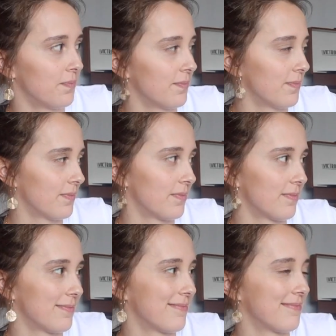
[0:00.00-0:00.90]

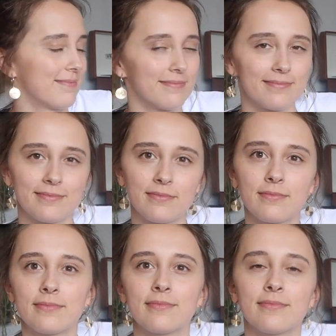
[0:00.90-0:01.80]

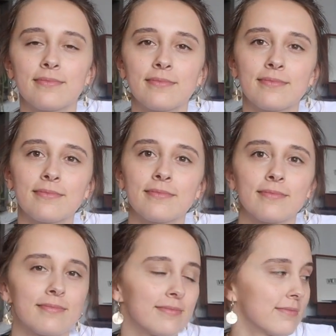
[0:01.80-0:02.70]

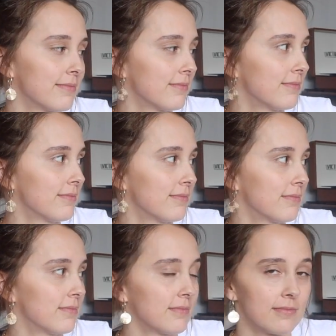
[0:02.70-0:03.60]

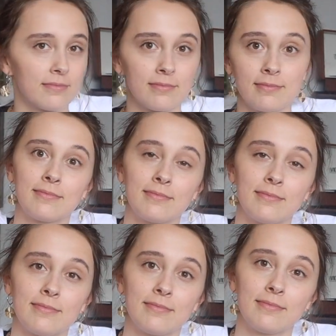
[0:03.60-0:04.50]

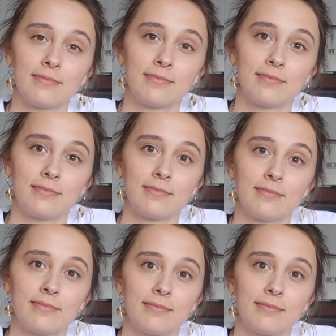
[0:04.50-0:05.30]
(silent)